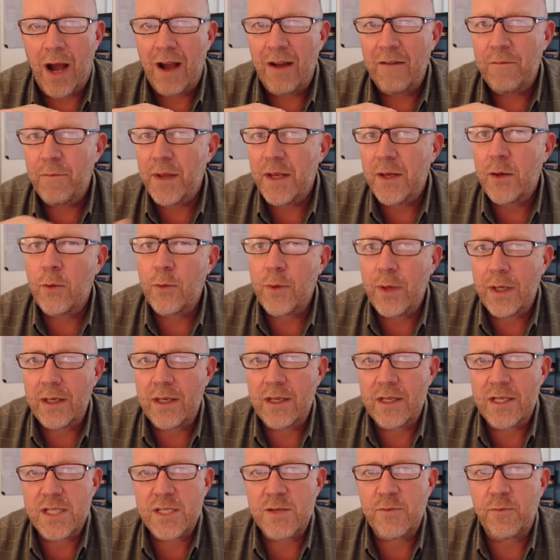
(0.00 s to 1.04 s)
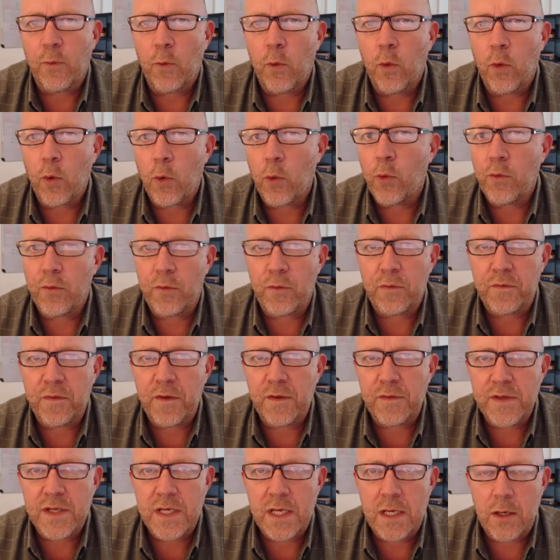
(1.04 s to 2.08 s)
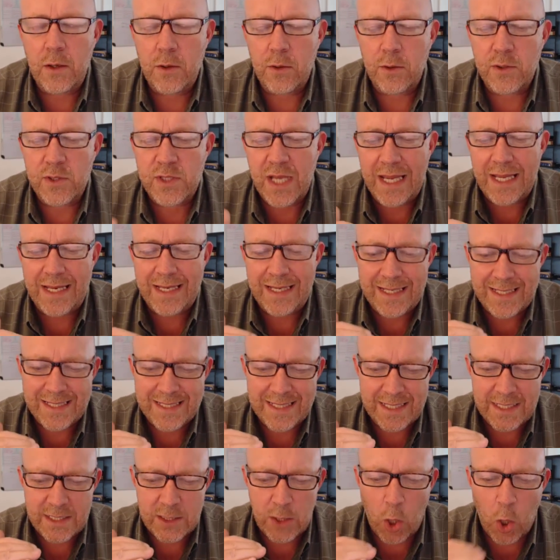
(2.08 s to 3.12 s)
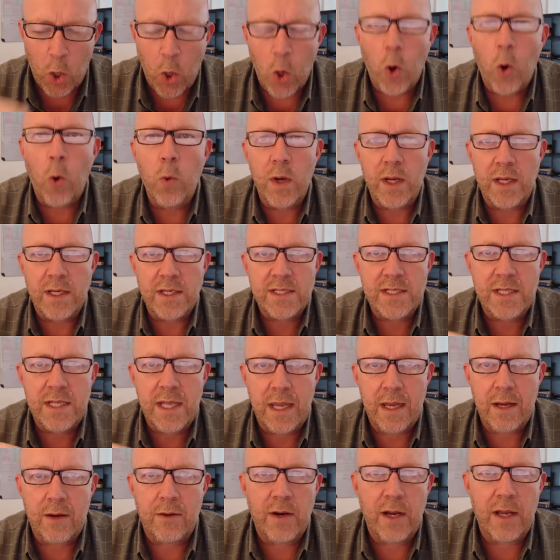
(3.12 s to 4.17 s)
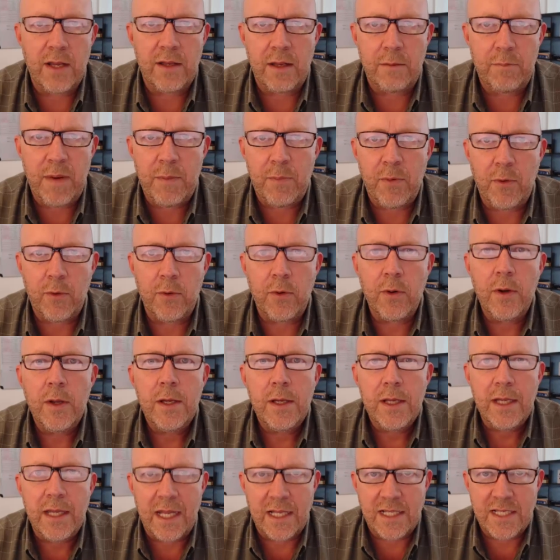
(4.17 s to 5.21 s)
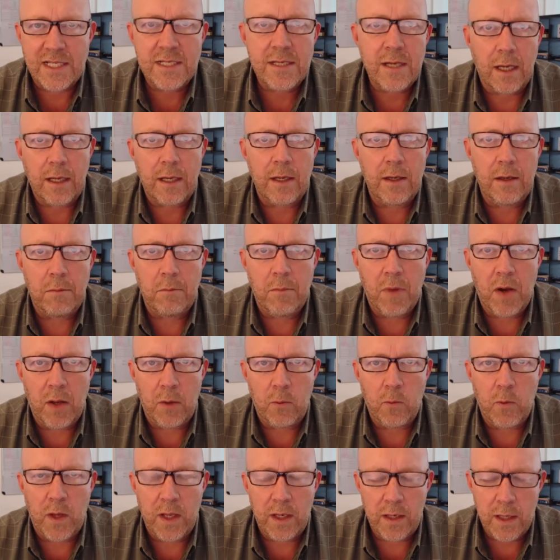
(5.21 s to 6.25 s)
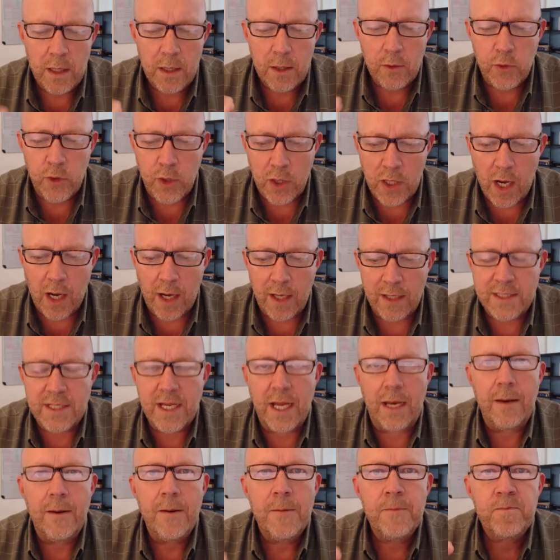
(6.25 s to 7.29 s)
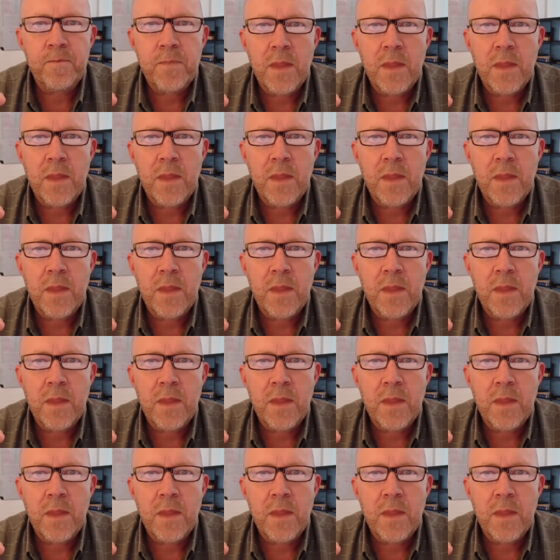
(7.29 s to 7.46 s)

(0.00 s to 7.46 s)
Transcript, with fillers: I've been doing this for over 15 years, and this is always the area that people get stuck in the mud with, the content.